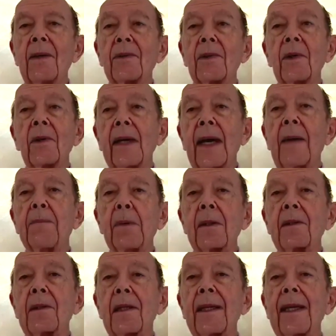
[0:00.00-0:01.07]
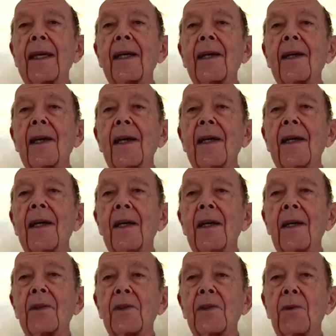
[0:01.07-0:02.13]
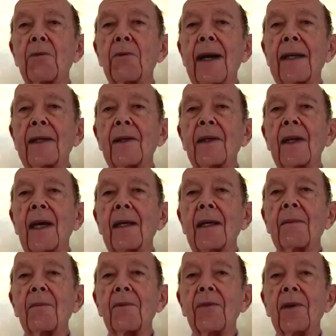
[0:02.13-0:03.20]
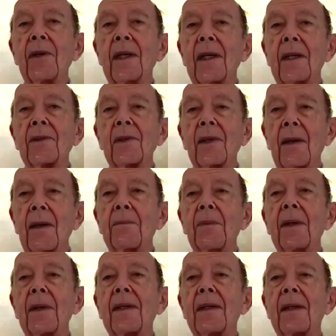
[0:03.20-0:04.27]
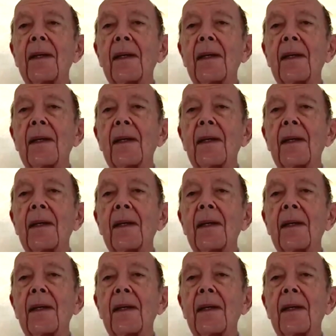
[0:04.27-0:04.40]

So Capital Link is the right name for his company.